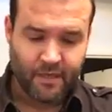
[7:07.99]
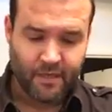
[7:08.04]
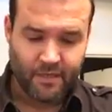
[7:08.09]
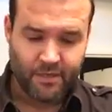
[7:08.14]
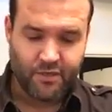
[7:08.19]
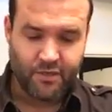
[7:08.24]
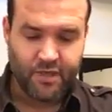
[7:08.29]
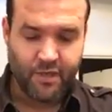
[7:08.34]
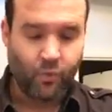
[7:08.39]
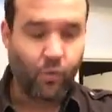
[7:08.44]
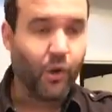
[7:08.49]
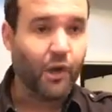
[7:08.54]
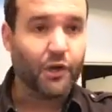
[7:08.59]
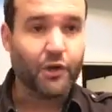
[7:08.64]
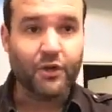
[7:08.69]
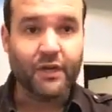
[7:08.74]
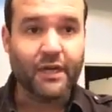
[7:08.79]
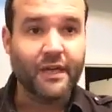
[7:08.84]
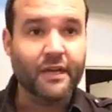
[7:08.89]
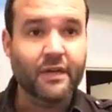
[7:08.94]
You get water
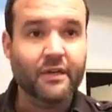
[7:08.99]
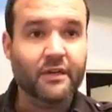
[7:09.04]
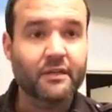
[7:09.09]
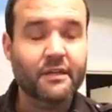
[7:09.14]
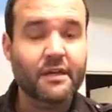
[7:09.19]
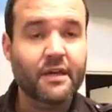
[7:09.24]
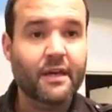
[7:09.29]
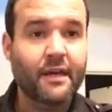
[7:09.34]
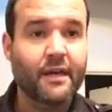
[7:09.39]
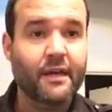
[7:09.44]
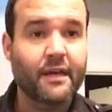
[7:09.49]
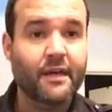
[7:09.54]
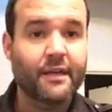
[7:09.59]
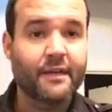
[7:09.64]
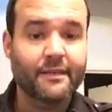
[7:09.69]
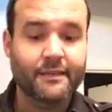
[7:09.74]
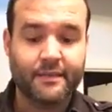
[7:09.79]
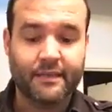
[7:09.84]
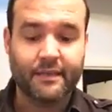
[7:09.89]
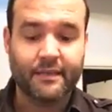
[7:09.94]
in here
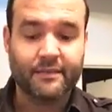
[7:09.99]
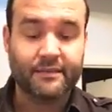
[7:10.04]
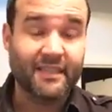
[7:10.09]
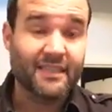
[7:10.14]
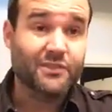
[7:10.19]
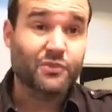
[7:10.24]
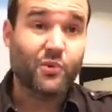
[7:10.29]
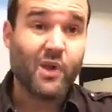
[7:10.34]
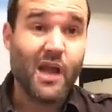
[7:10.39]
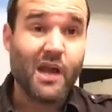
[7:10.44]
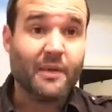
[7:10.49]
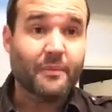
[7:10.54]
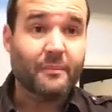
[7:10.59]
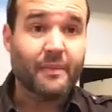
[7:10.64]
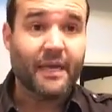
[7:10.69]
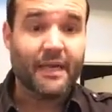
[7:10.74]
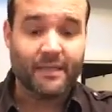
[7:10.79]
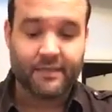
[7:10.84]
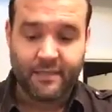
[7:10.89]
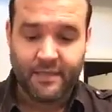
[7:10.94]
and things rot,
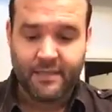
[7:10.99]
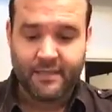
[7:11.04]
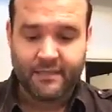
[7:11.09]
man.